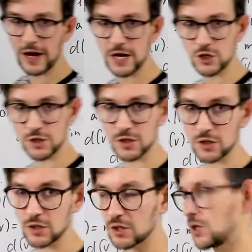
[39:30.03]
the edges,
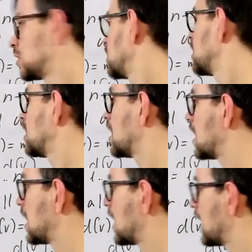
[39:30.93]

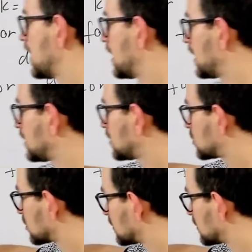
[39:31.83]
and